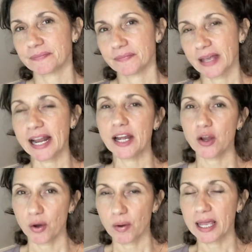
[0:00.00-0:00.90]
And I
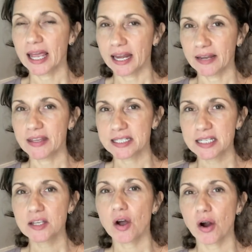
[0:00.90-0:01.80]
know, again, this
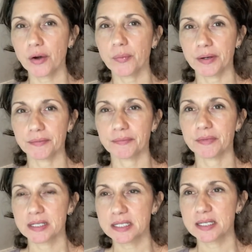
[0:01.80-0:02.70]
is a hard one.
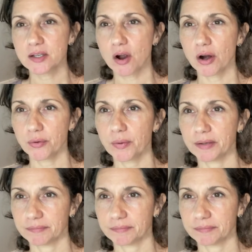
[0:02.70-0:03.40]
This is a hard one.